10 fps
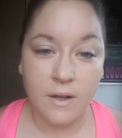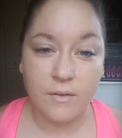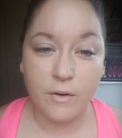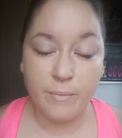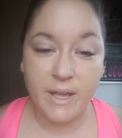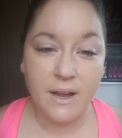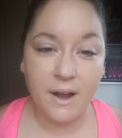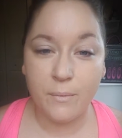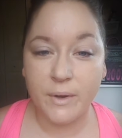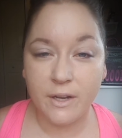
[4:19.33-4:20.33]
For me,
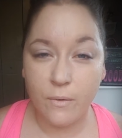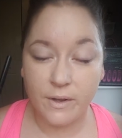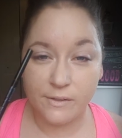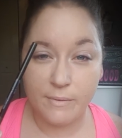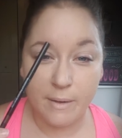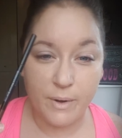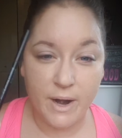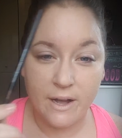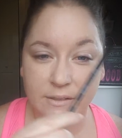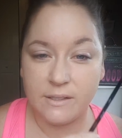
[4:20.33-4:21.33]
I want to go onto my
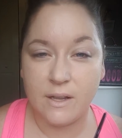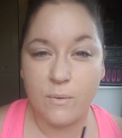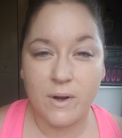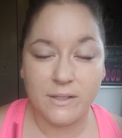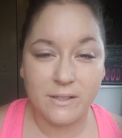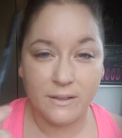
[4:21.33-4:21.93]
brows because I want